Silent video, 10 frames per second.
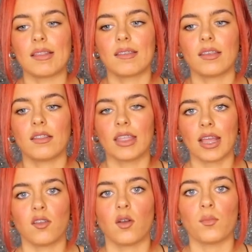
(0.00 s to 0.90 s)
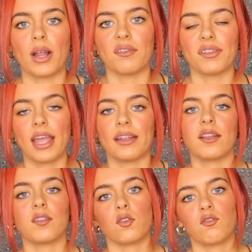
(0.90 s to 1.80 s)
things you can wear every day, and
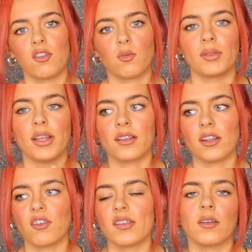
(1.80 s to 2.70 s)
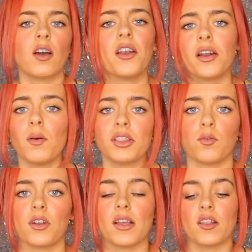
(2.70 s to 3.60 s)
things you can dress up, and things you can dress down. I don't know what the
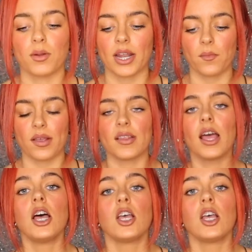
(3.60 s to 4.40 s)
word is, but anyways.